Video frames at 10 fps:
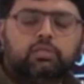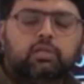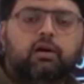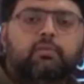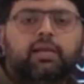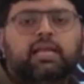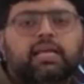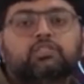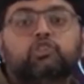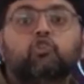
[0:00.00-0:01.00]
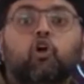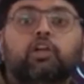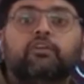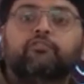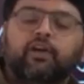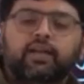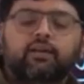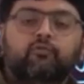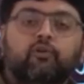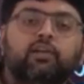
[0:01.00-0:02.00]
government has not
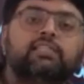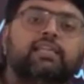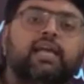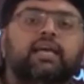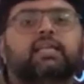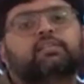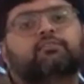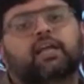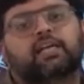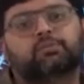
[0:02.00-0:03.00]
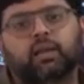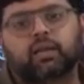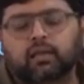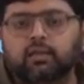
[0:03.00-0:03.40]
defined what is aggressive tax plan.